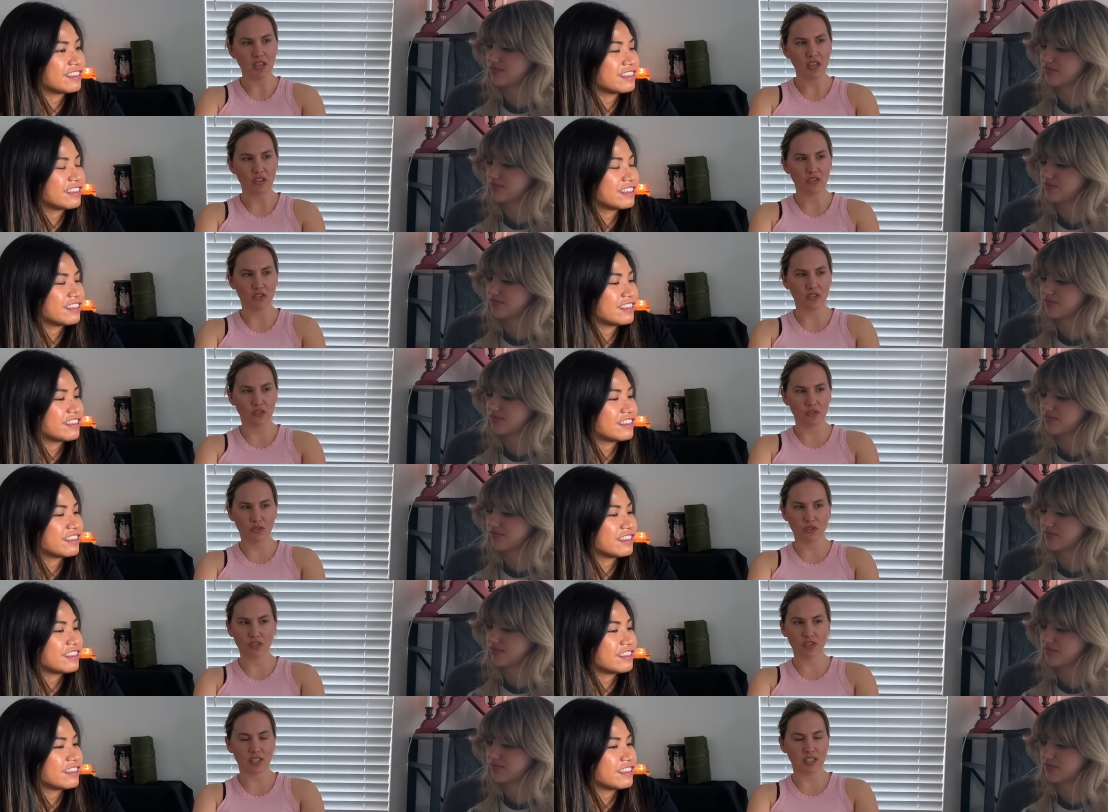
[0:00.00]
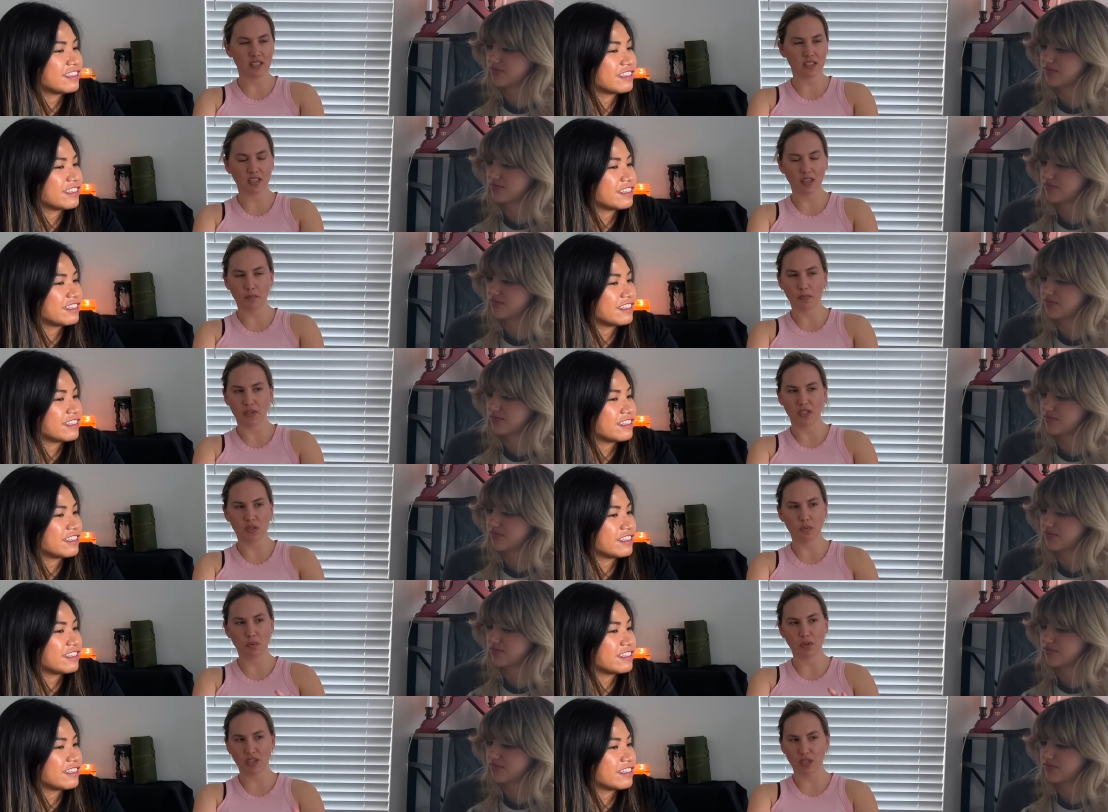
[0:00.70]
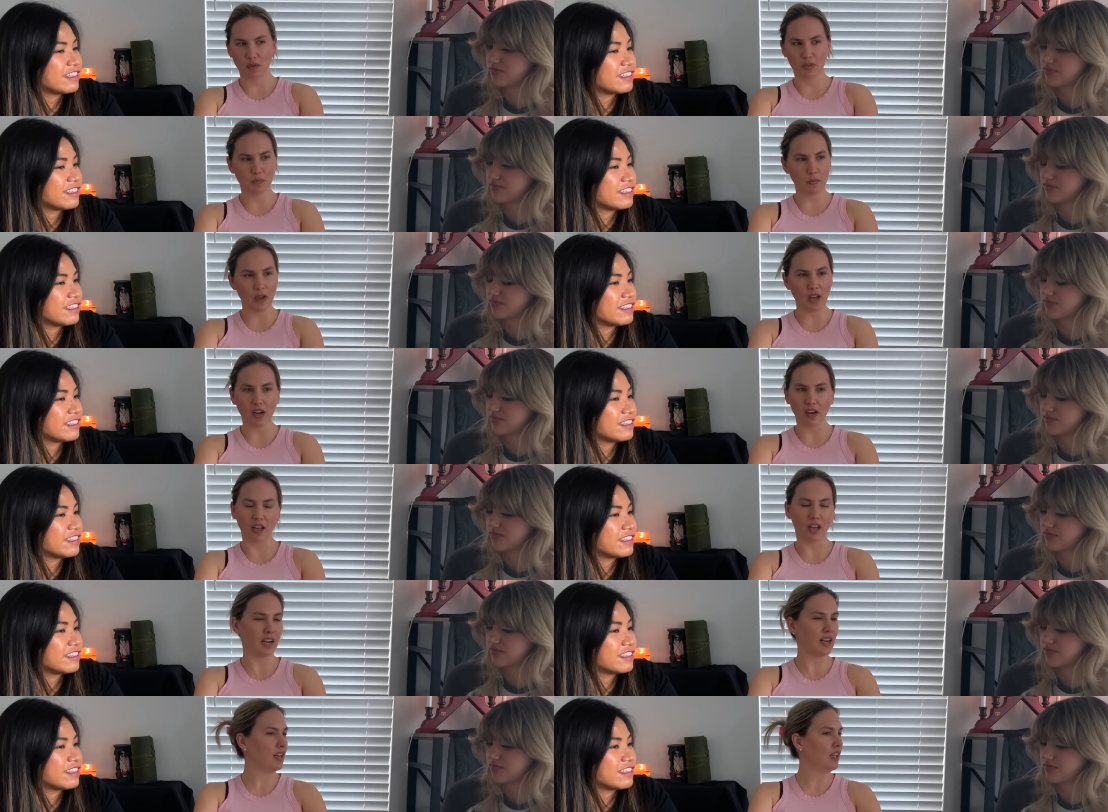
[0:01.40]
Speaker 1: The NutriSense company is pretty spot
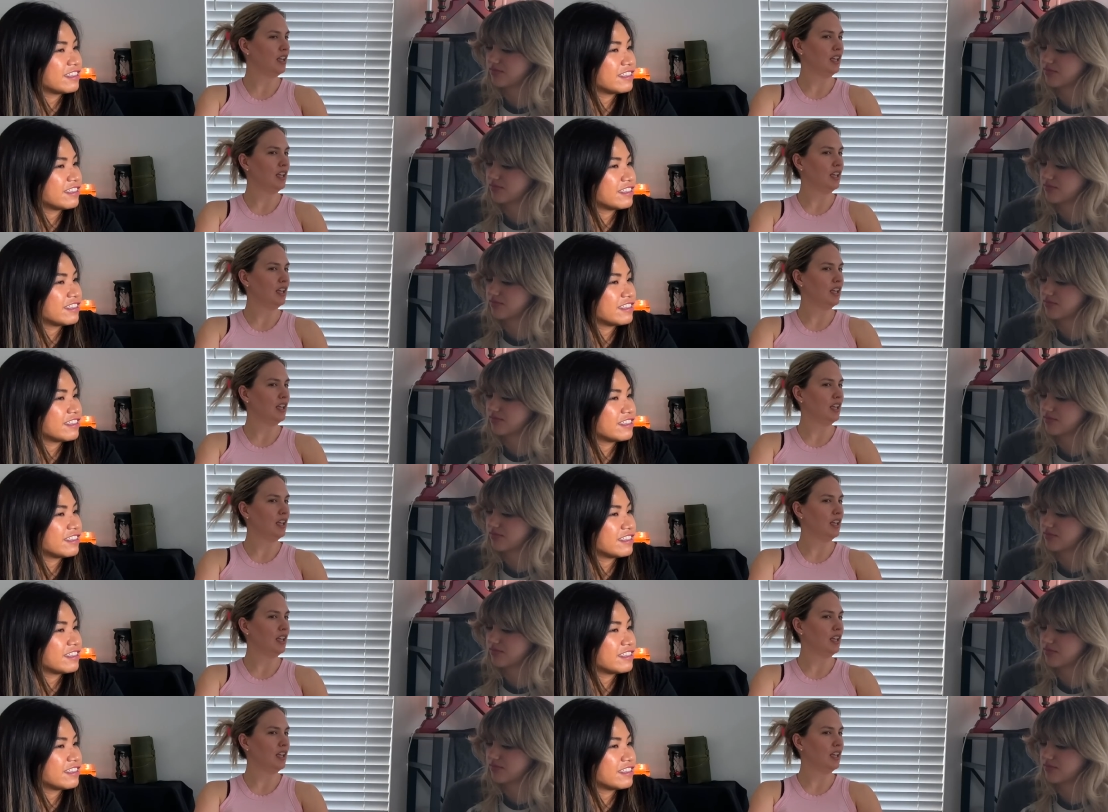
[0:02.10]
on.